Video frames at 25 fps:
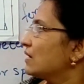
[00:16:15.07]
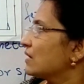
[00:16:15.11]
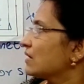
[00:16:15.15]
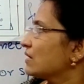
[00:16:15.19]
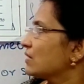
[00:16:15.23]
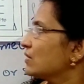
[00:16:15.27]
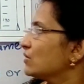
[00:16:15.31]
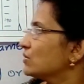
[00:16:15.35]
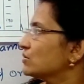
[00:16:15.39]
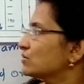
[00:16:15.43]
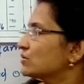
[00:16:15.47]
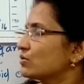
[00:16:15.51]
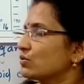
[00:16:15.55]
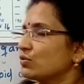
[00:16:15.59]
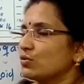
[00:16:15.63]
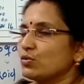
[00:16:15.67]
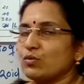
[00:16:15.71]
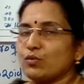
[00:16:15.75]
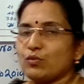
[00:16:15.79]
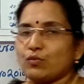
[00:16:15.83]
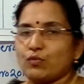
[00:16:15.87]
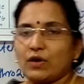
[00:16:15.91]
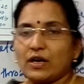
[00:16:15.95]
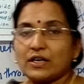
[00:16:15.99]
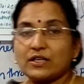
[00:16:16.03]
go through
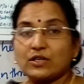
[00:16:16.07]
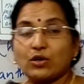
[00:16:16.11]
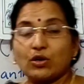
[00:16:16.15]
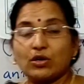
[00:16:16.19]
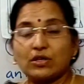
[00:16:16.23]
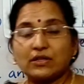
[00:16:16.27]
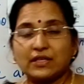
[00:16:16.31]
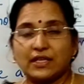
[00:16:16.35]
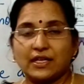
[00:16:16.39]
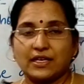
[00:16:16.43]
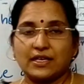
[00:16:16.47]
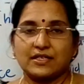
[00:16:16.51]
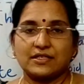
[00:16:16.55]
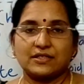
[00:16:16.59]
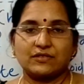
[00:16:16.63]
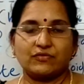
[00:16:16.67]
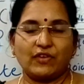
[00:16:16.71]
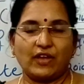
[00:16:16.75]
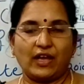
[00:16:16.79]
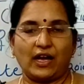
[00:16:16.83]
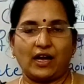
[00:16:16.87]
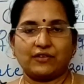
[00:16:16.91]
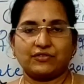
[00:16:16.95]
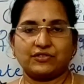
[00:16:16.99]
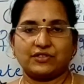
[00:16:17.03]
what all things we
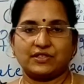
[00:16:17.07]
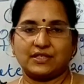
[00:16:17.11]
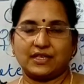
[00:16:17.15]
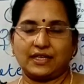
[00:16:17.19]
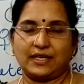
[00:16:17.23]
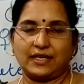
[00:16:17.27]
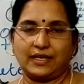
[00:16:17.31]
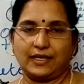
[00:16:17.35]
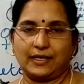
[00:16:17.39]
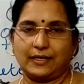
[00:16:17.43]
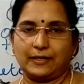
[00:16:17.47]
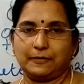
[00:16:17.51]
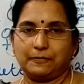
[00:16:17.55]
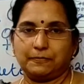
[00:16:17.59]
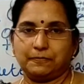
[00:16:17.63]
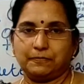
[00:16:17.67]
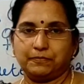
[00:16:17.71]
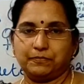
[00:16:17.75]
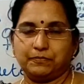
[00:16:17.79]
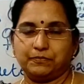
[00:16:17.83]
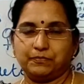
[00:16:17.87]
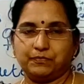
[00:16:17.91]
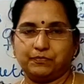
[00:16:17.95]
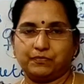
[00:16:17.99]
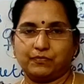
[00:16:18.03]
have studied.
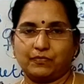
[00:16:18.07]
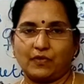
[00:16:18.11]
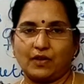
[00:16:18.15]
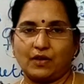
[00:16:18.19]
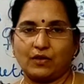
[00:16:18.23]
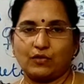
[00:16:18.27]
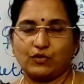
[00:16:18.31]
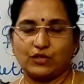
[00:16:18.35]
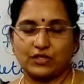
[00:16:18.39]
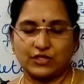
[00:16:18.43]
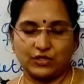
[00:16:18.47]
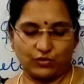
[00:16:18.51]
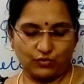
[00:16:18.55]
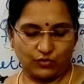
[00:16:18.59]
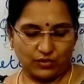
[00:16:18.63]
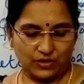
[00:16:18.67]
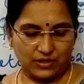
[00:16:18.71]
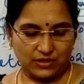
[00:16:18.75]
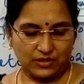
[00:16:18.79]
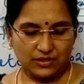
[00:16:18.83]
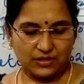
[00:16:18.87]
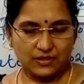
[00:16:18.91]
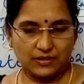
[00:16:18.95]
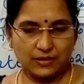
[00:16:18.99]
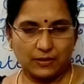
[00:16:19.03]
First one
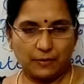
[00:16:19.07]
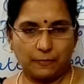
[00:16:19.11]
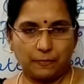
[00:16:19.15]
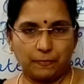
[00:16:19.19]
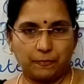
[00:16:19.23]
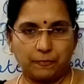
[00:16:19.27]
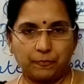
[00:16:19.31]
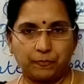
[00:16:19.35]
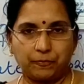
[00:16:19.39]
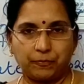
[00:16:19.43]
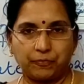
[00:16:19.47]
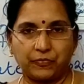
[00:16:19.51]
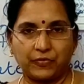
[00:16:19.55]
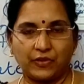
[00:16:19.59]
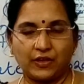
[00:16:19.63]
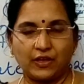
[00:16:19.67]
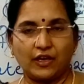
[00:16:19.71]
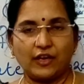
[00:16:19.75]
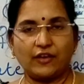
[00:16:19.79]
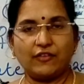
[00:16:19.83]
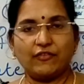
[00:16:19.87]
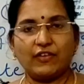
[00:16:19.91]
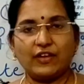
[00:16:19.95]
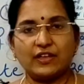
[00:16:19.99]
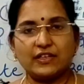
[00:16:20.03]
is
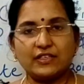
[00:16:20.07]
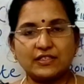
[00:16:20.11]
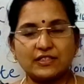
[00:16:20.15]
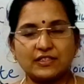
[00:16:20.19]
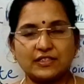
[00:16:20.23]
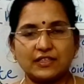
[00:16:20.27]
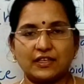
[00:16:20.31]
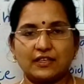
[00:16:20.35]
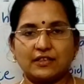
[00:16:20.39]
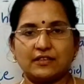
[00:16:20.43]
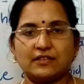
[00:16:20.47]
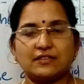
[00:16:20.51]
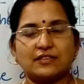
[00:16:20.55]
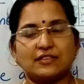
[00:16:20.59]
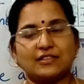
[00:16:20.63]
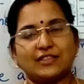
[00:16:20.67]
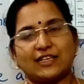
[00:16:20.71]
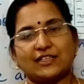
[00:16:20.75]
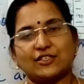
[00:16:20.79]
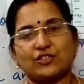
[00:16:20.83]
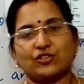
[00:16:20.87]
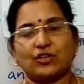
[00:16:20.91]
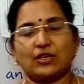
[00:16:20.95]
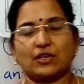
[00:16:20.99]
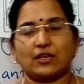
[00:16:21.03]
events in
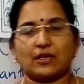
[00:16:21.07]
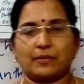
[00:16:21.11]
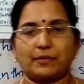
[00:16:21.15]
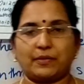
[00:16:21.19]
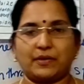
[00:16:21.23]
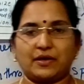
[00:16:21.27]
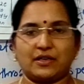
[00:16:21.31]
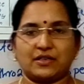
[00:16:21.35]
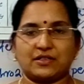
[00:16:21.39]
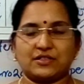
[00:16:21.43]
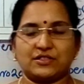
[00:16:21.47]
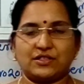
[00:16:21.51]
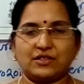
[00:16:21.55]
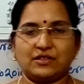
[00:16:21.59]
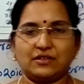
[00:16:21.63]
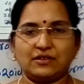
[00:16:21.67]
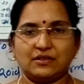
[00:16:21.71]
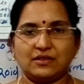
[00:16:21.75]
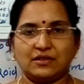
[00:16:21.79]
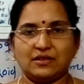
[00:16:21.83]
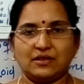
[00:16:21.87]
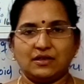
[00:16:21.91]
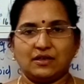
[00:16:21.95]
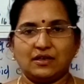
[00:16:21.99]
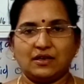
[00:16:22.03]
sexual reproduction.
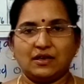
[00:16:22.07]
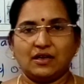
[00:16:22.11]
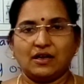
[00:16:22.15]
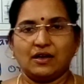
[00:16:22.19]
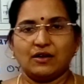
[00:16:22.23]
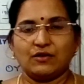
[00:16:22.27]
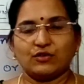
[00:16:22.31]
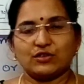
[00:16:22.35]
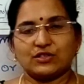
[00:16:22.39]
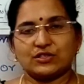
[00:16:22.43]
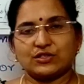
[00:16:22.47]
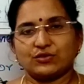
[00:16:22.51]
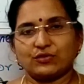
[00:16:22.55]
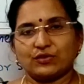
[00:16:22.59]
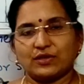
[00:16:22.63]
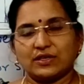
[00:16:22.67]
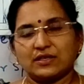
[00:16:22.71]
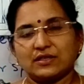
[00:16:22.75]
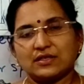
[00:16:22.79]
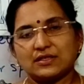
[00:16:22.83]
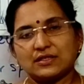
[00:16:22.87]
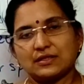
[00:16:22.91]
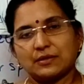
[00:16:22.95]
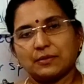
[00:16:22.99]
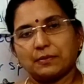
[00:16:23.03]
First one
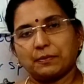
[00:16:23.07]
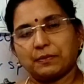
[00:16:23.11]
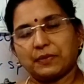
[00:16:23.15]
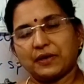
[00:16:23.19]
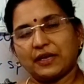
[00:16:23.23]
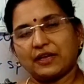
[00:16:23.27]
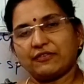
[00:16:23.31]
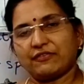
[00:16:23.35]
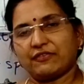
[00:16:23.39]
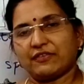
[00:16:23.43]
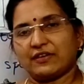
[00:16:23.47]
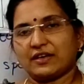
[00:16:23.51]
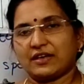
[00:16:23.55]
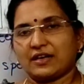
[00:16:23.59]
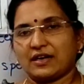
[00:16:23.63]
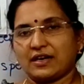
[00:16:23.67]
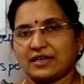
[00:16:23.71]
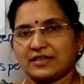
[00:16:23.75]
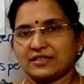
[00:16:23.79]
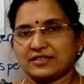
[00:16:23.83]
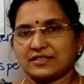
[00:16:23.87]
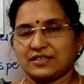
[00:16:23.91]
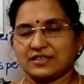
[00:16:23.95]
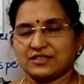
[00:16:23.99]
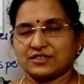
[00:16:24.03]
is
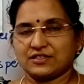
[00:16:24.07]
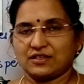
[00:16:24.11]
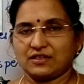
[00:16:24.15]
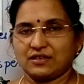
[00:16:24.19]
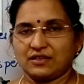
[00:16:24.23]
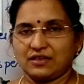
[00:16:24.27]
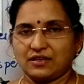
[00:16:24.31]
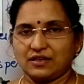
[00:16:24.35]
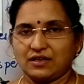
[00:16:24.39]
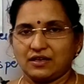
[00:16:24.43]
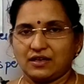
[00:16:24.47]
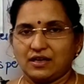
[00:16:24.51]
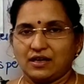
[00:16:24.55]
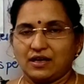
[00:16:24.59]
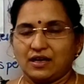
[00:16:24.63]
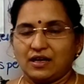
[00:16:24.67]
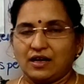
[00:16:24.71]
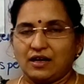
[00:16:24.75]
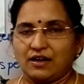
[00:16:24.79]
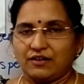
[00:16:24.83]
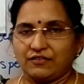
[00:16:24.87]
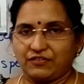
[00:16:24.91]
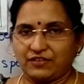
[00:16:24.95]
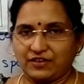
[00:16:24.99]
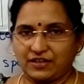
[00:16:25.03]
pre-fertilization,
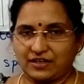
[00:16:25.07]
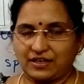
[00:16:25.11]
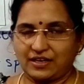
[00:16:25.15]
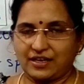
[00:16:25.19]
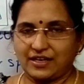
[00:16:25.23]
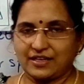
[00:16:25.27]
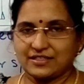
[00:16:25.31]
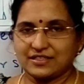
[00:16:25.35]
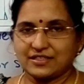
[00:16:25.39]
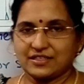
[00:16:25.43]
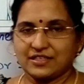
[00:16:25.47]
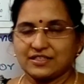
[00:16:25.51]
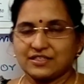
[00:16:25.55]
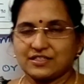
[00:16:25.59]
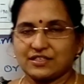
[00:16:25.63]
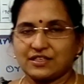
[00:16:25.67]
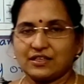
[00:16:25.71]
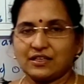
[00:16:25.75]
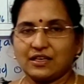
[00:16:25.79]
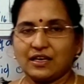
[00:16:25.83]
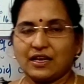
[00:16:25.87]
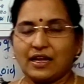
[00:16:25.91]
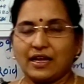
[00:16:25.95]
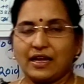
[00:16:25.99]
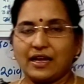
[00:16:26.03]

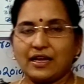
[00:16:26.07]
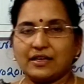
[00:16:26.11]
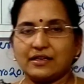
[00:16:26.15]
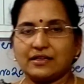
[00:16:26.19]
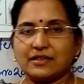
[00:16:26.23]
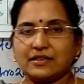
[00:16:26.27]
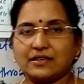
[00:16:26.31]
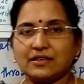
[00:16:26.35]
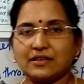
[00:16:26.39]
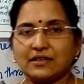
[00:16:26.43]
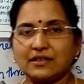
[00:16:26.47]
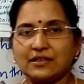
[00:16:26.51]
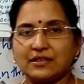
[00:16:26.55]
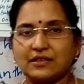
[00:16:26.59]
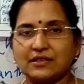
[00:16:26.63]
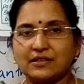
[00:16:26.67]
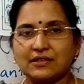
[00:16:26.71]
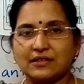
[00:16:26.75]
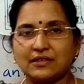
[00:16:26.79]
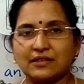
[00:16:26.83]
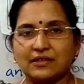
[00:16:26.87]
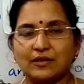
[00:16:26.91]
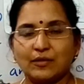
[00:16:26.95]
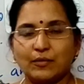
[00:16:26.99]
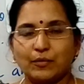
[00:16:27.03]
fertilization and
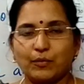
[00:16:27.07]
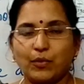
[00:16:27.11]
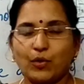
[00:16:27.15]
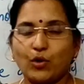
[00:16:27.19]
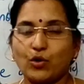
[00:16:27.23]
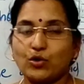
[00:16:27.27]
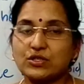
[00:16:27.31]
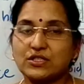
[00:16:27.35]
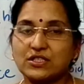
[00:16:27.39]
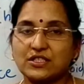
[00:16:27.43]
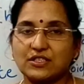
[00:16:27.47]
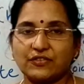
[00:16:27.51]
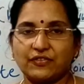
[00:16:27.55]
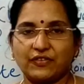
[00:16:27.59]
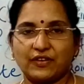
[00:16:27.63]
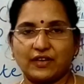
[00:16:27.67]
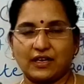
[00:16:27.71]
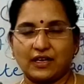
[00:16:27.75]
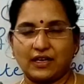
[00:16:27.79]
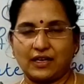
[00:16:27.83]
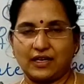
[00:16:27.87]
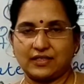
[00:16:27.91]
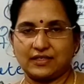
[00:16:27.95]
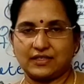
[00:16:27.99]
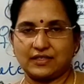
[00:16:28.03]

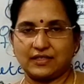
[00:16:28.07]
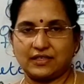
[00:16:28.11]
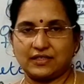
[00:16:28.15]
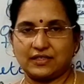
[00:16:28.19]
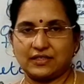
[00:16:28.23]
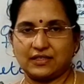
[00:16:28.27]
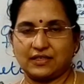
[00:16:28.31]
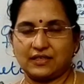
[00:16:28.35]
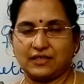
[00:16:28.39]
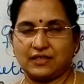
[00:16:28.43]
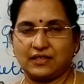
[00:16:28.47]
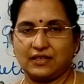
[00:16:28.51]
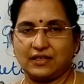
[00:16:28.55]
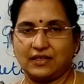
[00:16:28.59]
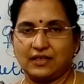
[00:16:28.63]
post-fertilization.